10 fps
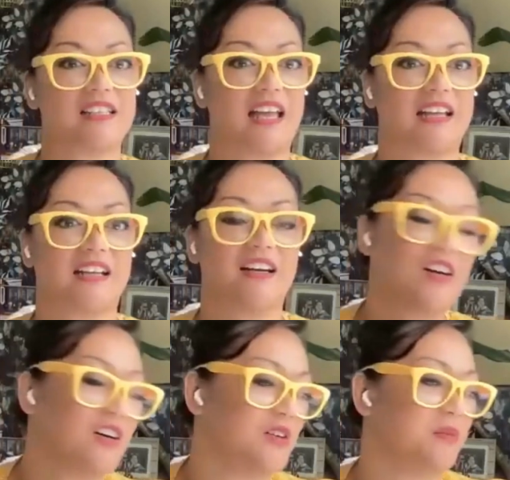to like,
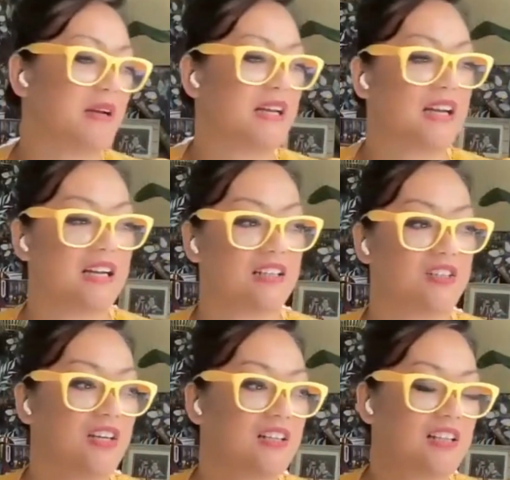oh my gosh,
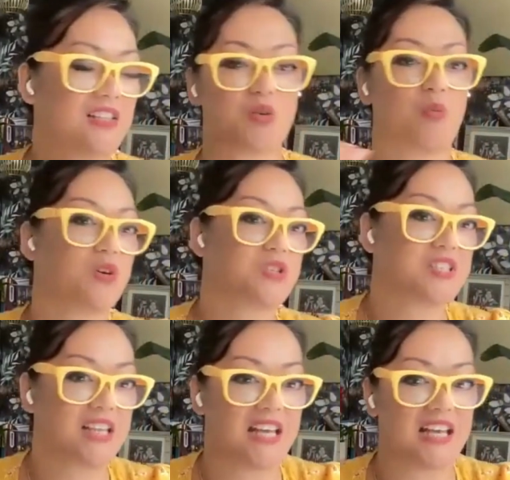that's the worst
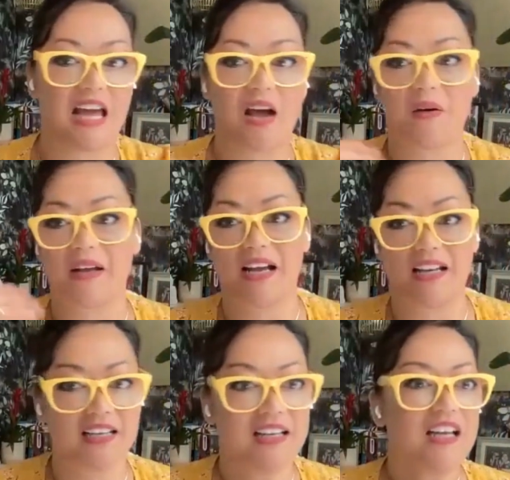thing. Now I
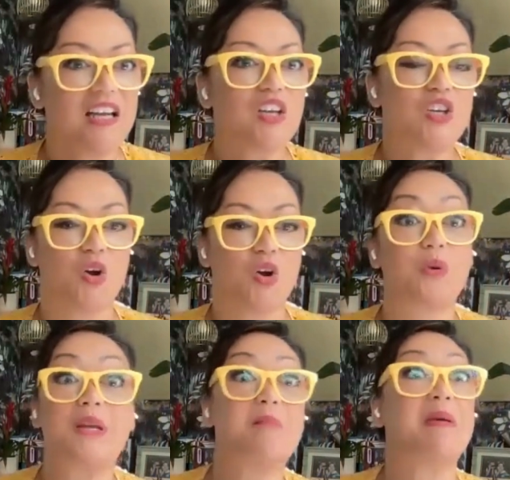gotta,
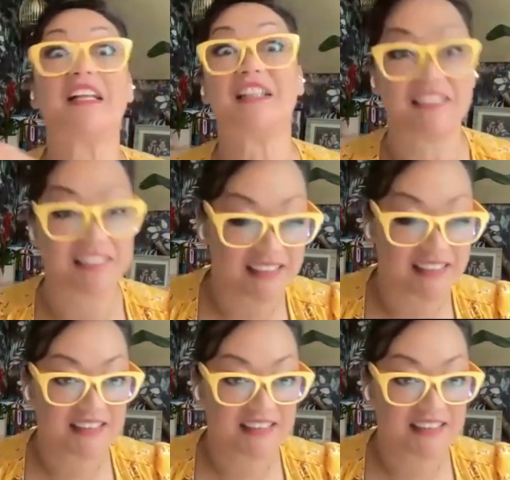rebuild.